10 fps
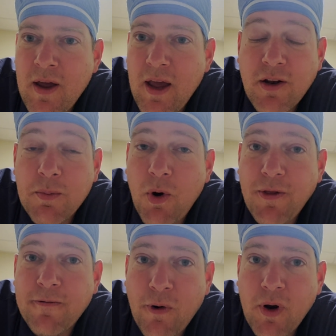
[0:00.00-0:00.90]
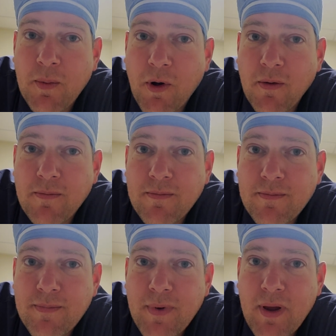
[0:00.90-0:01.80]
and they're both avoidable.
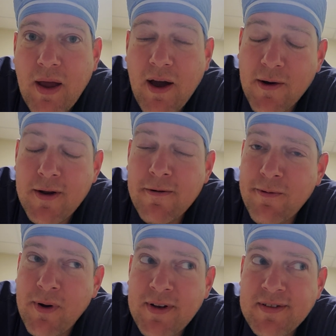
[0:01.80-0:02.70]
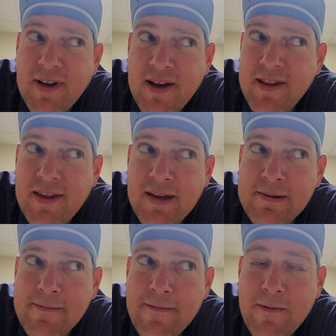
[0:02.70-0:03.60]
How do you avoid this kind of
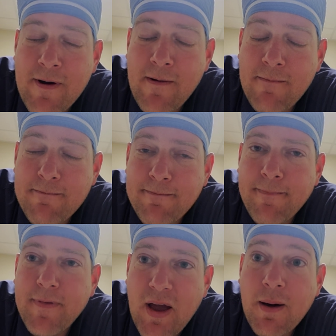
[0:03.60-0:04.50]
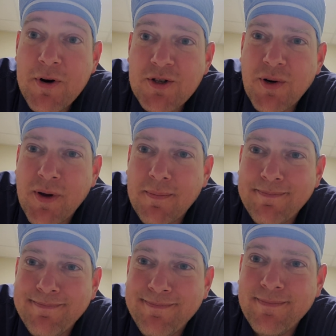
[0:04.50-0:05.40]
thing? Well, I'm going to show you.
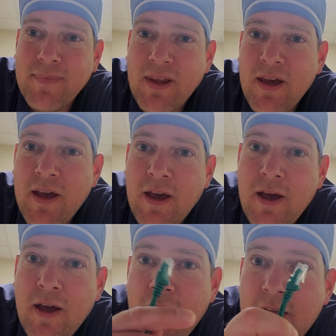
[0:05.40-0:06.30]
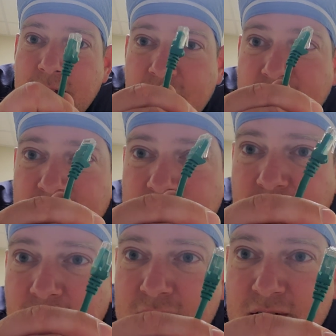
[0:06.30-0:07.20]
This
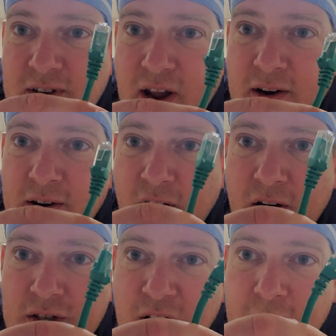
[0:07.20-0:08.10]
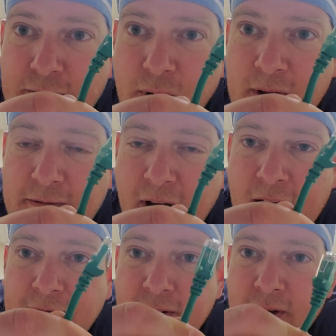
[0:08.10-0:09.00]
is a standard R J
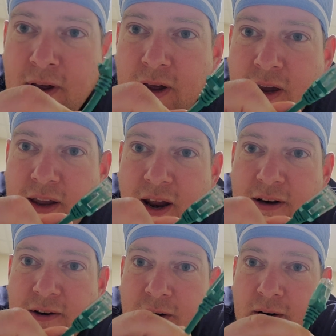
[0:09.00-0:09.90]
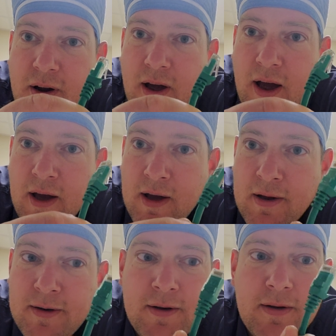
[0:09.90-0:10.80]
forty-five connector
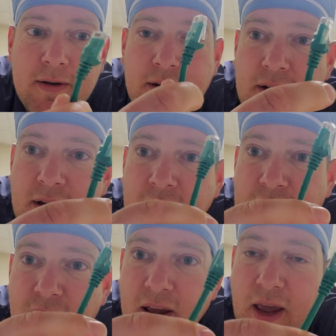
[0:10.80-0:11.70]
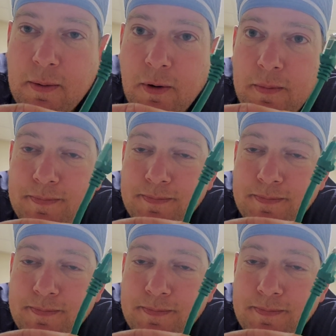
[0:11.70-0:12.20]
on an Ethernet cable.